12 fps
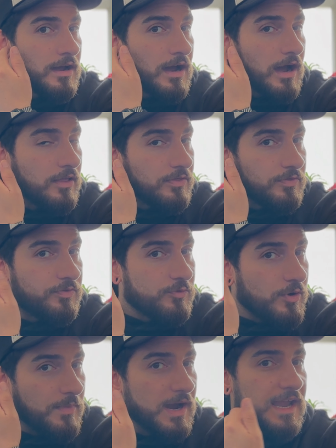And
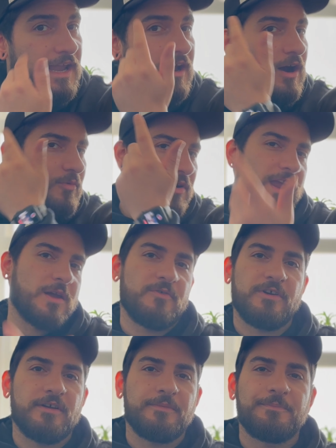through my ear, I will hear it.